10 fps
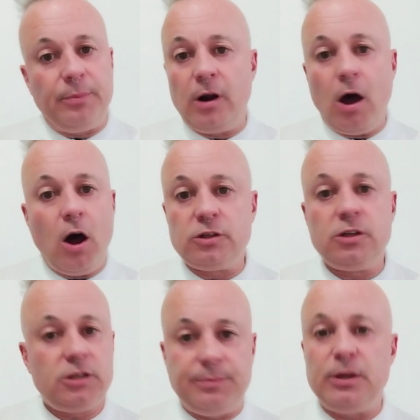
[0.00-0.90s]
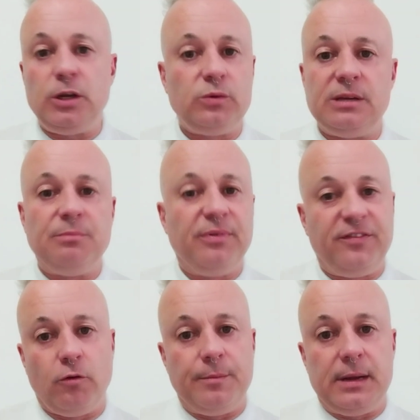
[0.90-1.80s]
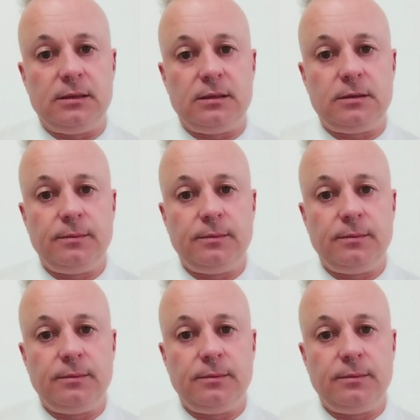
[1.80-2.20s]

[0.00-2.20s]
art to be used in performance.